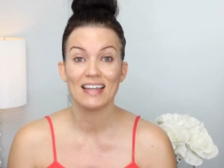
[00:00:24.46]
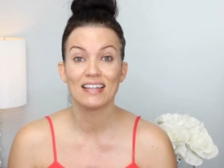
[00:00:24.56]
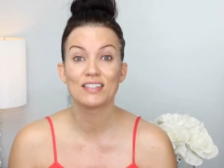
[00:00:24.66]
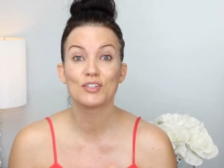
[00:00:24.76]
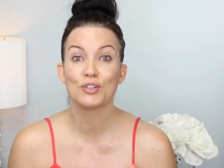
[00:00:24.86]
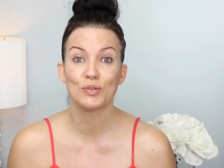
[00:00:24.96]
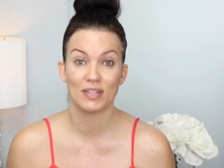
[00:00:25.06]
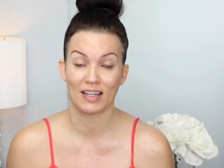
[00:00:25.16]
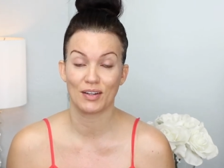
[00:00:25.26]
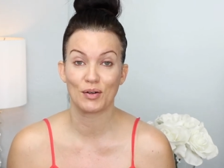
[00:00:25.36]
it's too
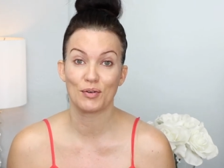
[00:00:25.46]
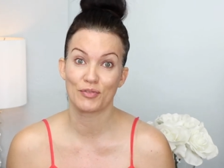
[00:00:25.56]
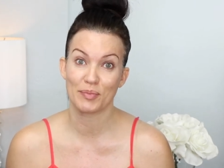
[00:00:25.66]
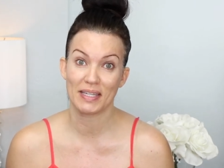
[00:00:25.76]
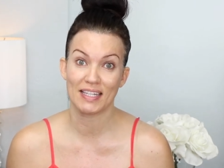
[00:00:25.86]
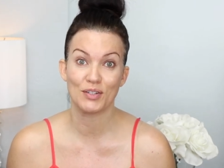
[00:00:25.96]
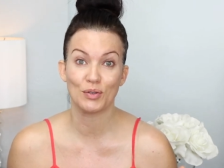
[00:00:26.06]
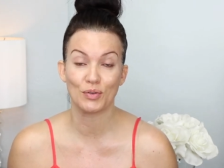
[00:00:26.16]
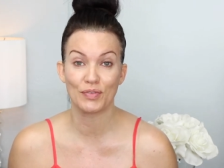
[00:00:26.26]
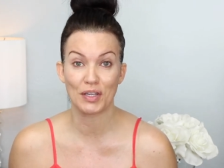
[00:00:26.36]
technical for me
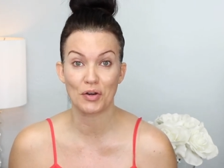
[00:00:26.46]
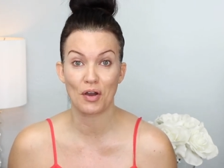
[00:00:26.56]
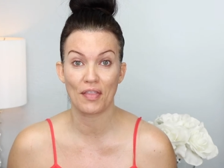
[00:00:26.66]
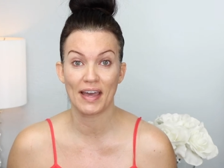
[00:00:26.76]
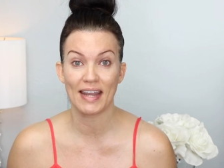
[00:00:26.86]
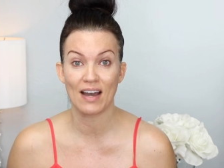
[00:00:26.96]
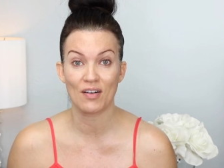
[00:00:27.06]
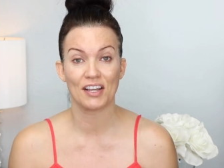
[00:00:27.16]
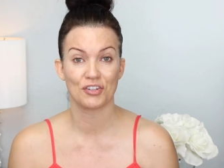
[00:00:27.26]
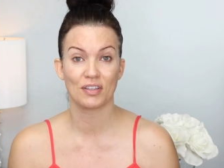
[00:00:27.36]
to figure all that
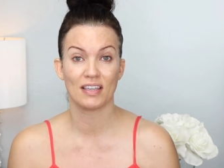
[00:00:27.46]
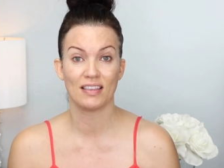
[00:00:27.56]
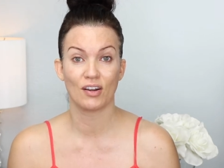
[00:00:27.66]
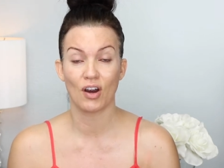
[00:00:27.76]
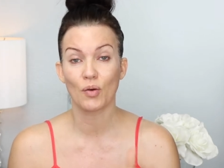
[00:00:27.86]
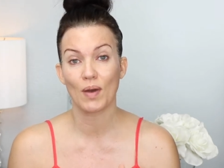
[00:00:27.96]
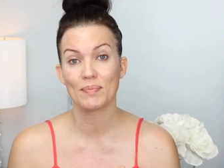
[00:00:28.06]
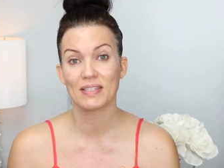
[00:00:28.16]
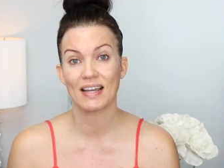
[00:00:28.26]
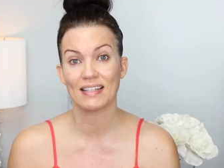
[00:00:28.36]
out. Actually, there are
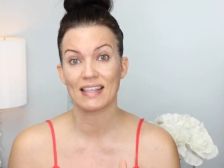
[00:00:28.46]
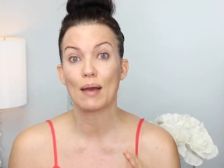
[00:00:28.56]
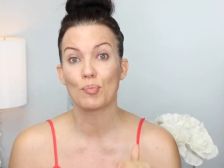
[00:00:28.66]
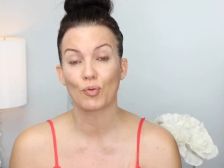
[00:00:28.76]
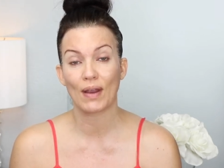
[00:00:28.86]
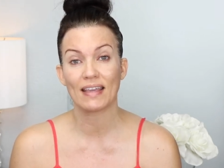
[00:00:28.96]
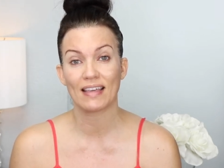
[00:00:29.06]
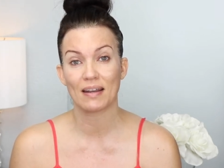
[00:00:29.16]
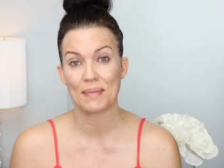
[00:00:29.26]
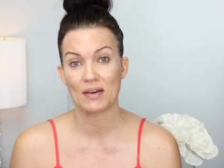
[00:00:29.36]
websites that break
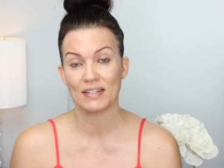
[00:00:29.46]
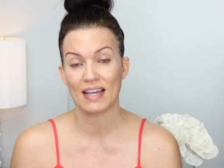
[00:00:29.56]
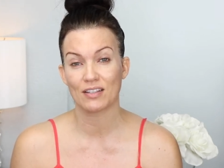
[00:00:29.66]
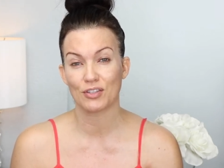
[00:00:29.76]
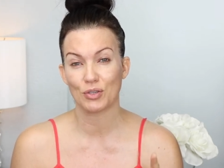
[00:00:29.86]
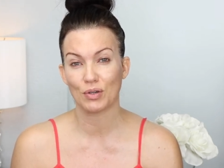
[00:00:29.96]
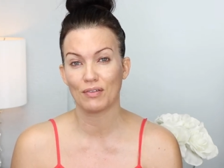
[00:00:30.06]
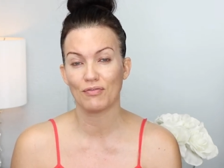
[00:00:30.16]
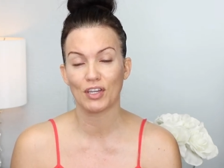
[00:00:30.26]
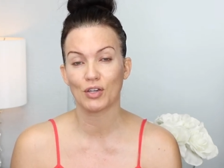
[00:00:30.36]
that amount down so you
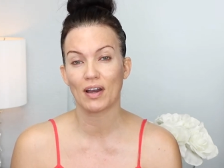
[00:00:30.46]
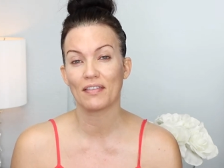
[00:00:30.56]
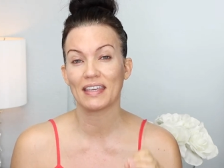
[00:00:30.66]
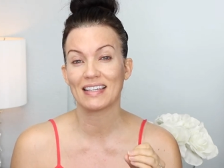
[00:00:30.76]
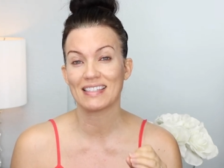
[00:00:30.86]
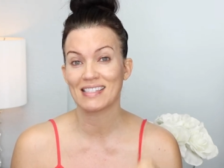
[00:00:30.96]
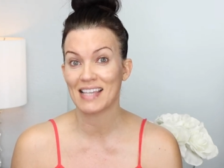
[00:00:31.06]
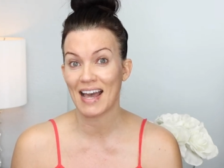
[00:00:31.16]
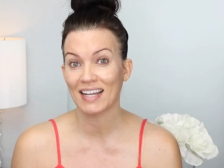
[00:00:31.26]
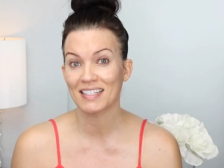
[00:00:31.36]
can figure out the
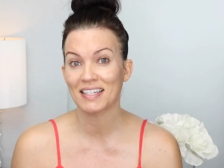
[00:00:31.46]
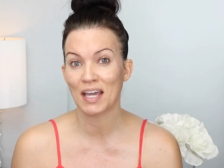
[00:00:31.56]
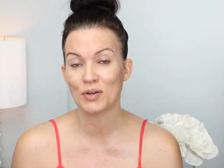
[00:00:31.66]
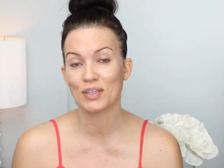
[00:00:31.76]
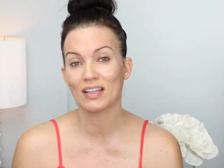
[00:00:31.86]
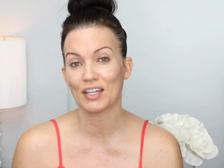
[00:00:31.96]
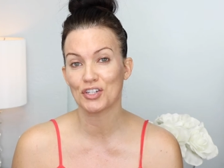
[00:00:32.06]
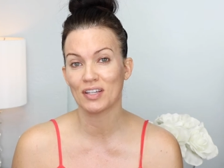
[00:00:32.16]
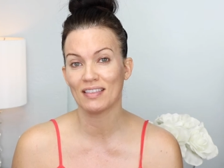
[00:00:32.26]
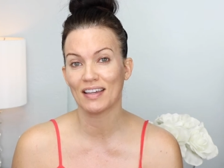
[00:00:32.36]
exact
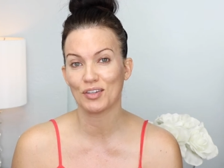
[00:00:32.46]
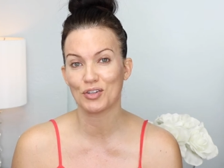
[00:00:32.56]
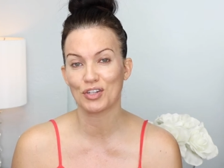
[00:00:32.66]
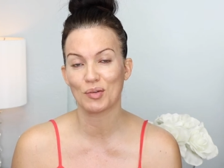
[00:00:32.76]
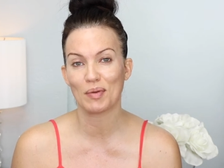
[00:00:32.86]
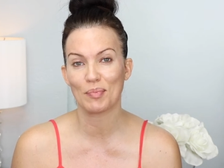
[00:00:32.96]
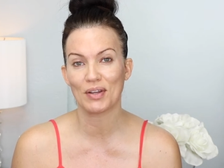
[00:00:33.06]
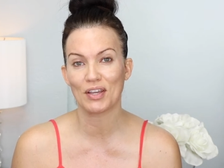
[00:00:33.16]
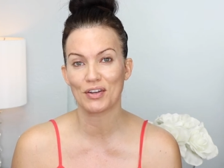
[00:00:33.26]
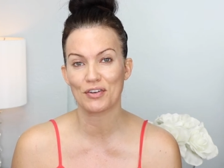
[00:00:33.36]
calculation that you should be
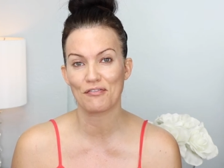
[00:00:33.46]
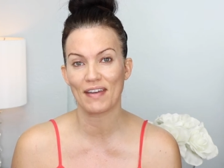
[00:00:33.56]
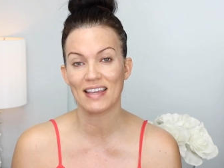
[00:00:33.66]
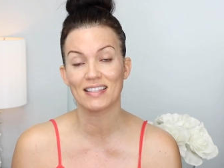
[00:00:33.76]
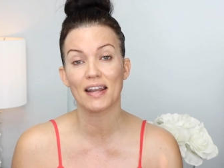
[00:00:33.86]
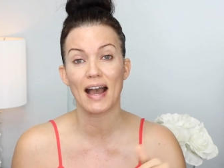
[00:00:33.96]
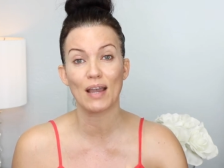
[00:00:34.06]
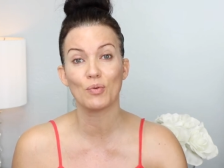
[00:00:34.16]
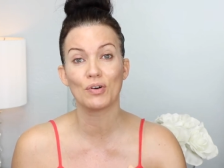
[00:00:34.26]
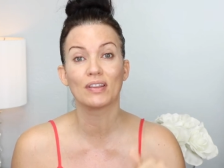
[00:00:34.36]
putting on your face, and
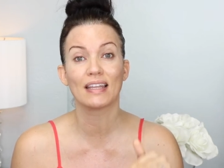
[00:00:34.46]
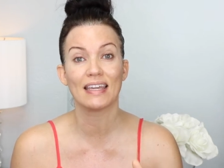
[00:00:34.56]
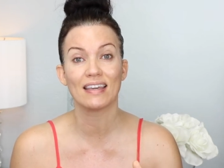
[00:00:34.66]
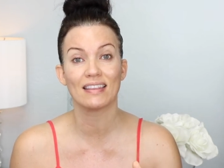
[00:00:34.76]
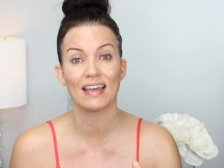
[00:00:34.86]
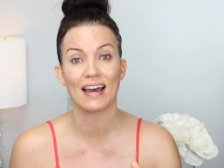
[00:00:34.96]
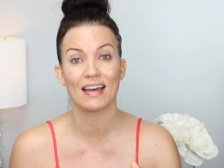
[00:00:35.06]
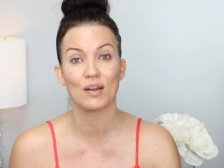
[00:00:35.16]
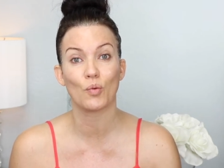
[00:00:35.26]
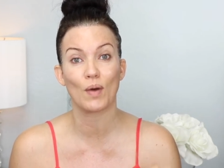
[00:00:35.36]
I will link
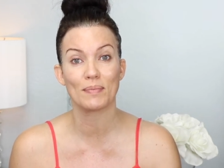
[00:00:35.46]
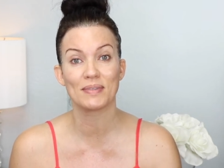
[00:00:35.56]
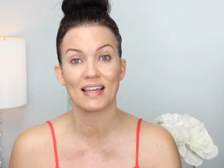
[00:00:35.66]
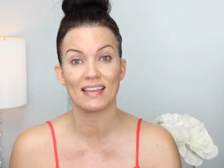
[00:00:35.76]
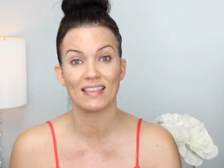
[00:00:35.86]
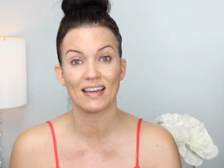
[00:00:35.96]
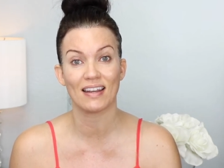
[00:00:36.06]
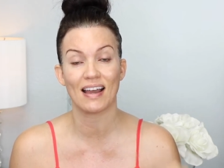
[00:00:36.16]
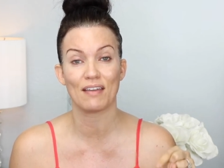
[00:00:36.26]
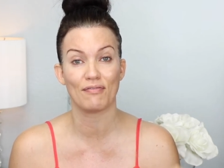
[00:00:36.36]
that website
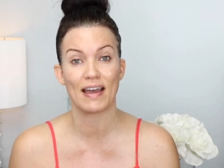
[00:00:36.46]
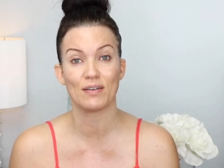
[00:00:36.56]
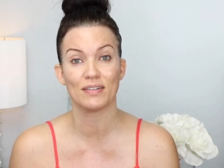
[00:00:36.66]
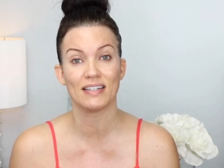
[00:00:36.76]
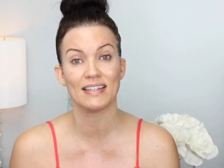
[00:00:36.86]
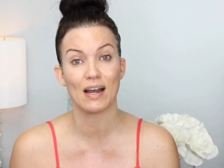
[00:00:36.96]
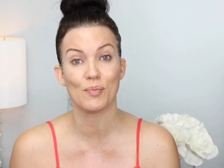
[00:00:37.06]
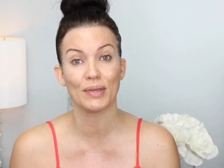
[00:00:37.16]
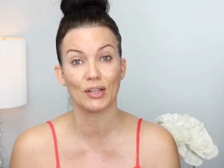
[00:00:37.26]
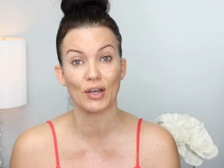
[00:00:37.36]
that I found down
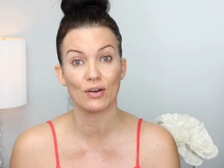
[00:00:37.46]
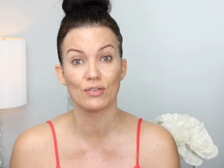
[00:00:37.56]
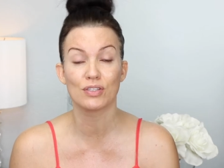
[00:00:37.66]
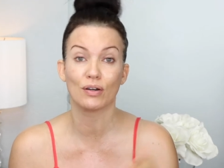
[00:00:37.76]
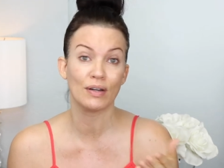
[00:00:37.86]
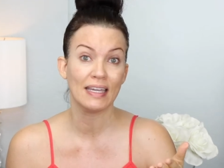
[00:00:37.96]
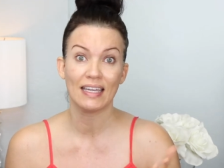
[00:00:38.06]
below. So,